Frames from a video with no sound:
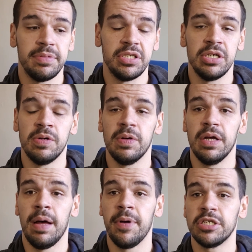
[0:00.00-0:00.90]
So
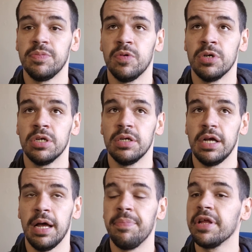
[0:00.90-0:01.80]
a much more
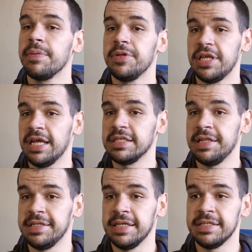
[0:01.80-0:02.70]
applicable
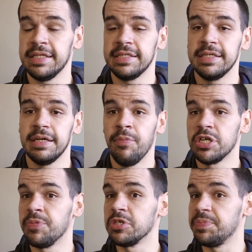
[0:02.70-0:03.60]
test in this instance, a
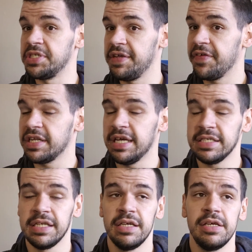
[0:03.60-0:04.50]
much more specific
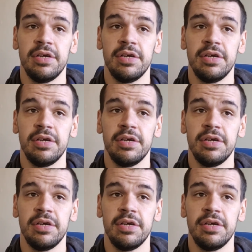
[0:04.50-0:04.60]
test,